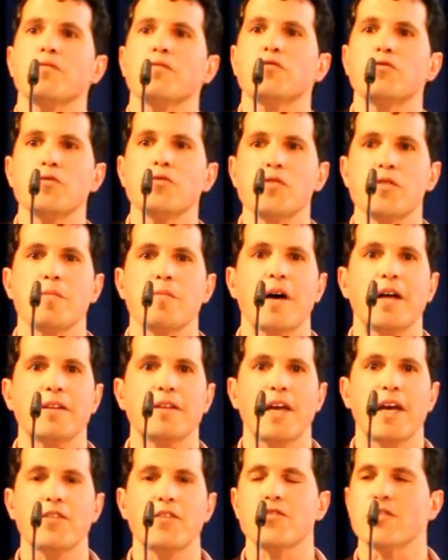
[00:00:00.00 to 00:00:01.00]
of truth
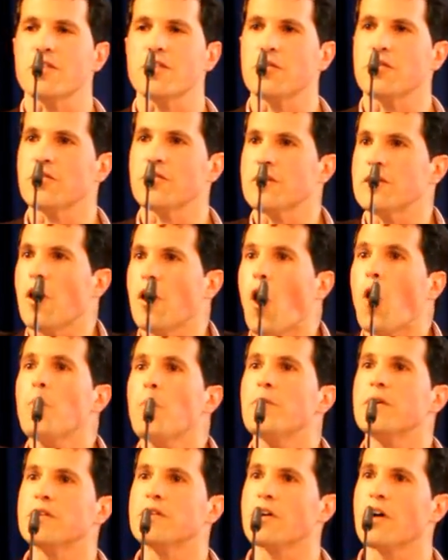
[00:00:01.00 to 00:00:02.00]
about nature, is an
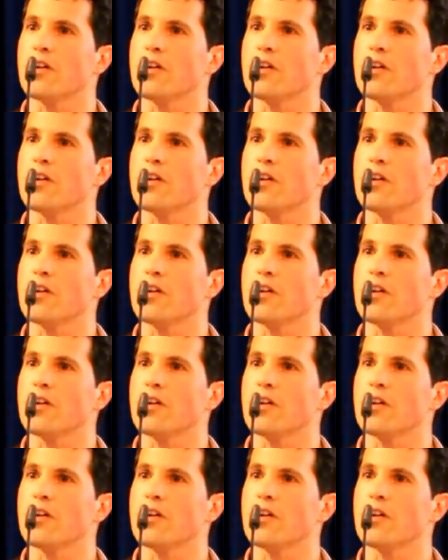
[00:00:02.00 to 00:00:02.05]
open